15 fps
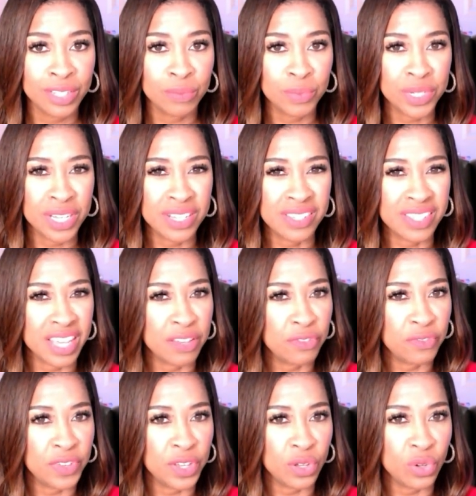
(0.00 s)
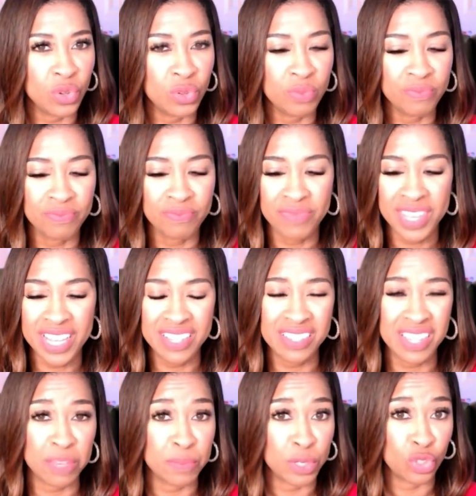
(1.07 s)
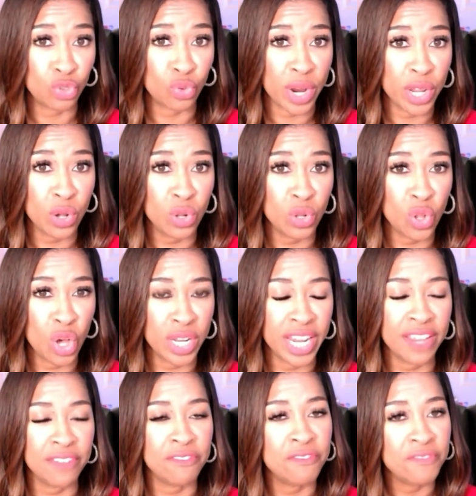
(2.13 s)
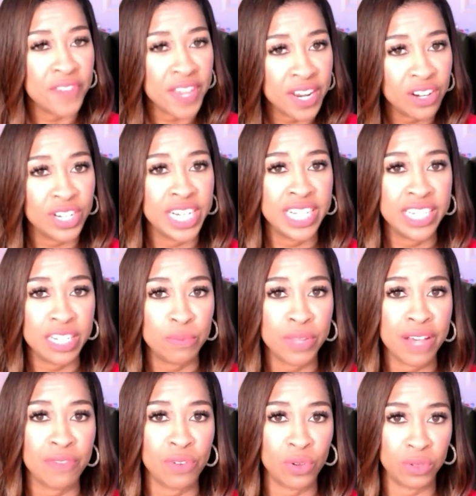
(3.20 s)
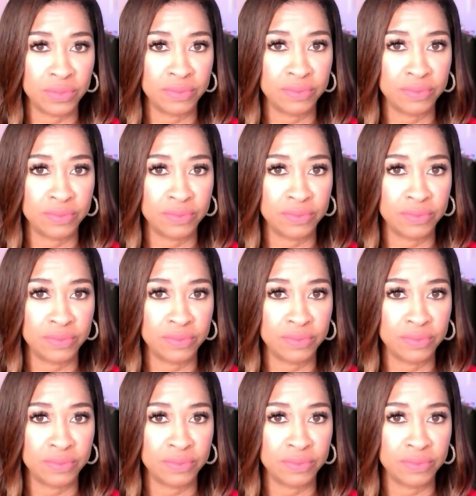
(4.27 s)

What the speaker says: because they feel things like betrayal on a very deep level.